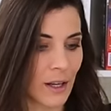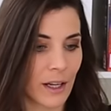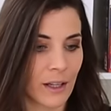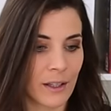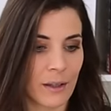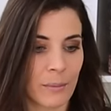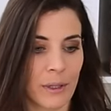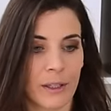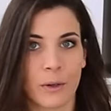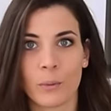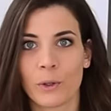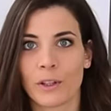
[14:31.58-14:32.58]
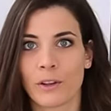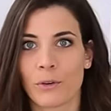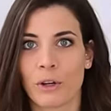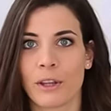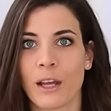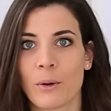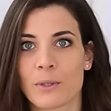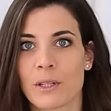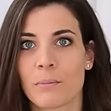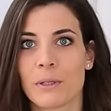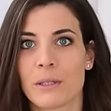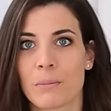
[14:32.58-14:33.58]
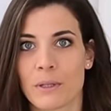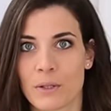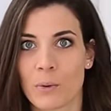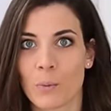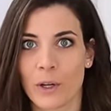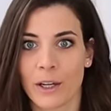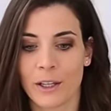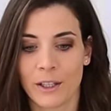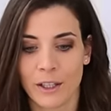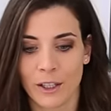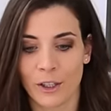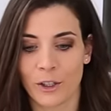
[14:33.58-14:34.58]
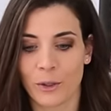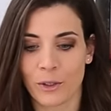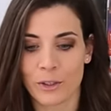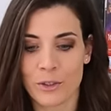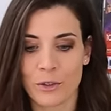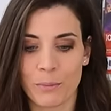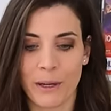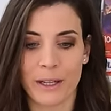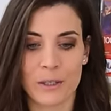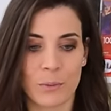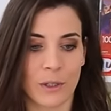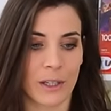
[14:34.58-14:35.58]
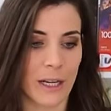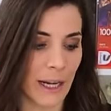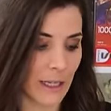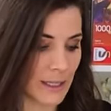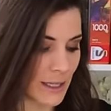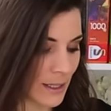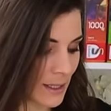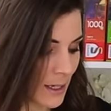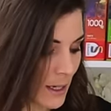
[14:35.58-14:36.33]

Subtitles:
in the middle with the 3000 piece puzzle where, you know, the two bags were connected.